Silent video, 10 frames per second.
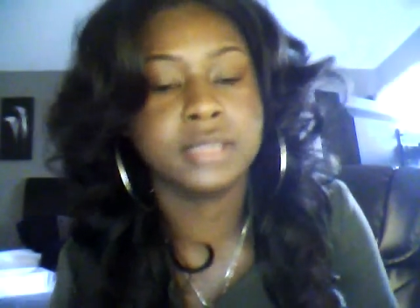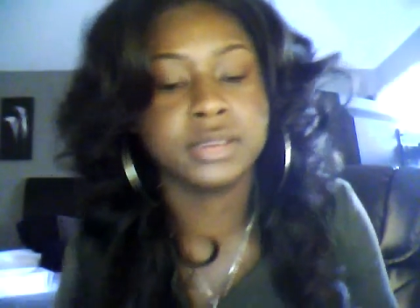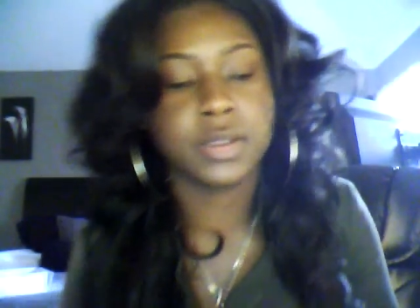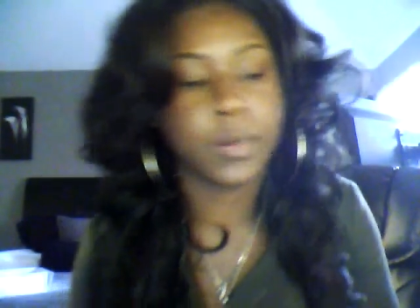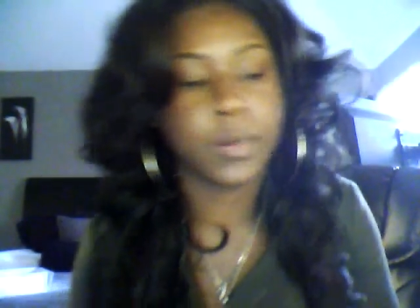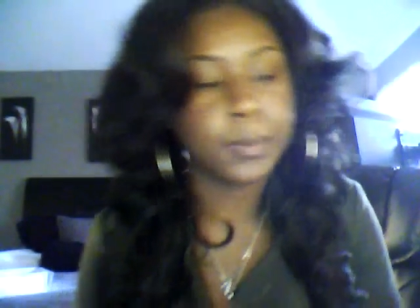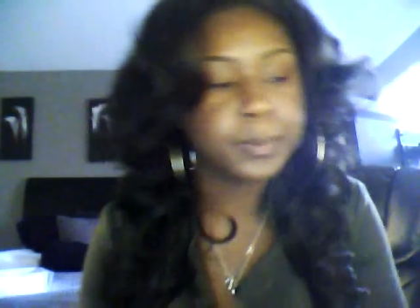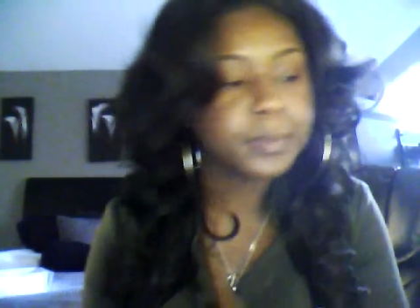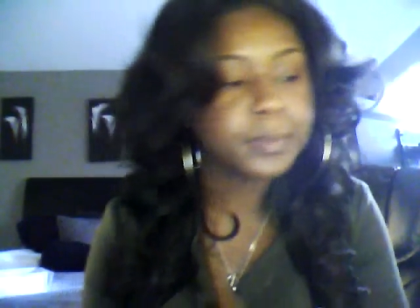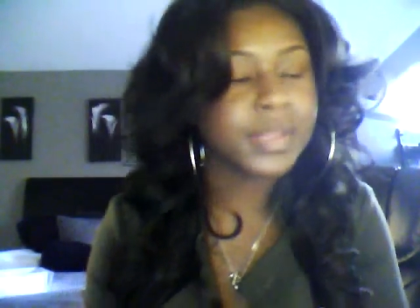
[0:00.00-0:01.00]
So
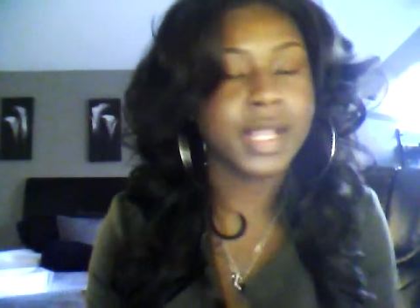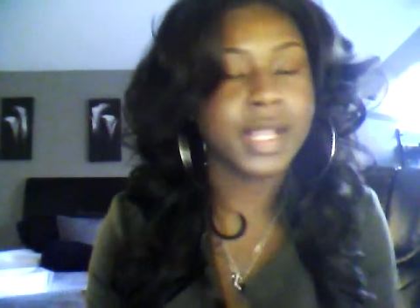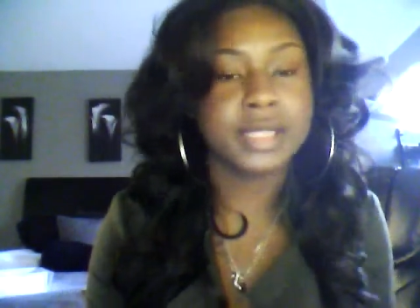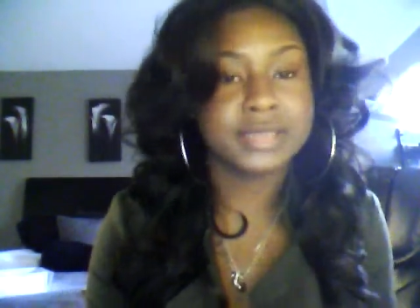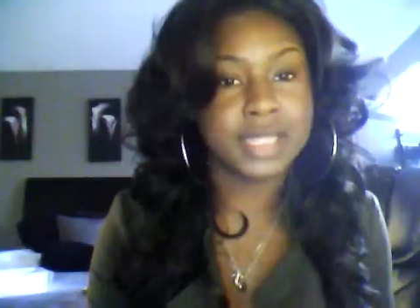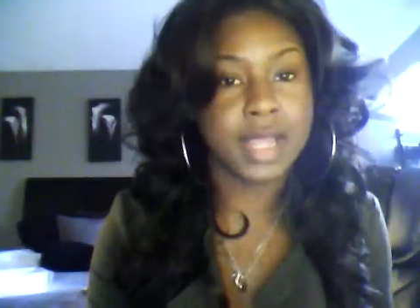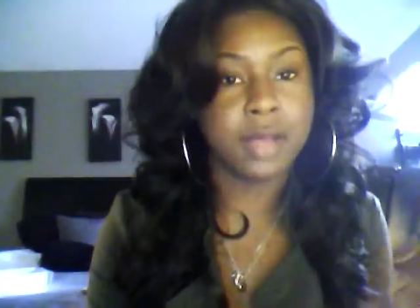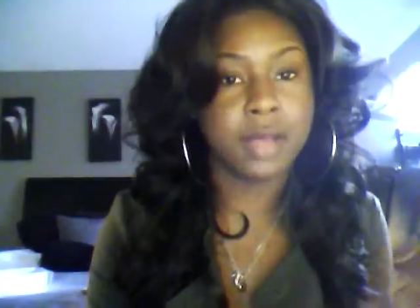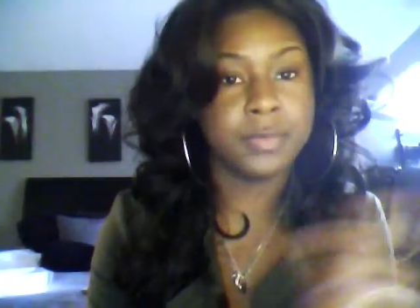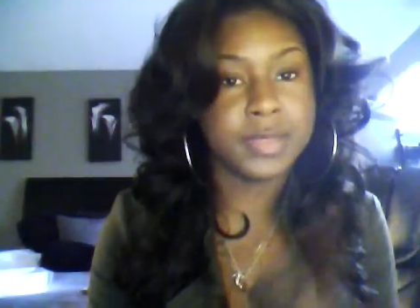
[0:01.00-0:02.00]
like I said,
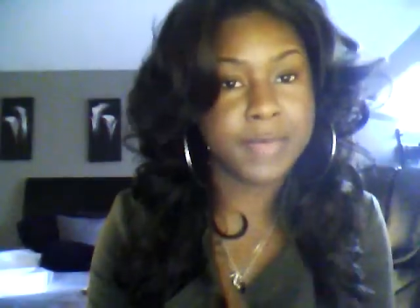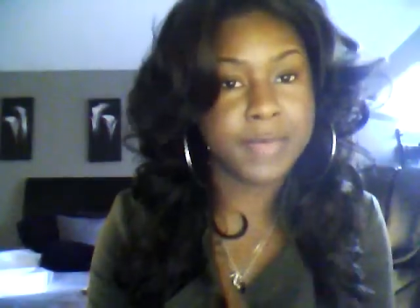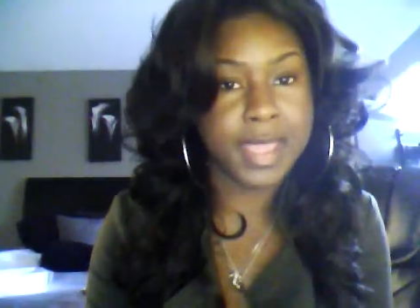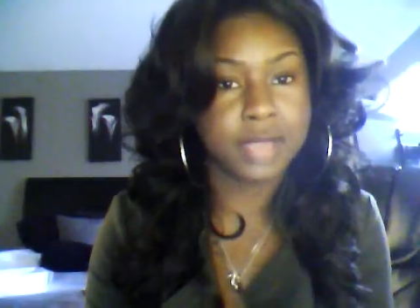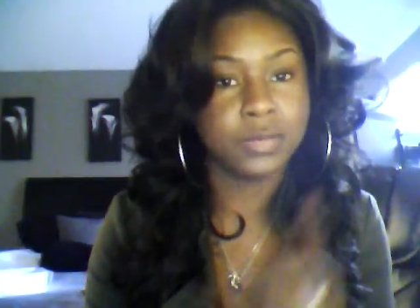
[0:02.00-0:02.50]
I'll be back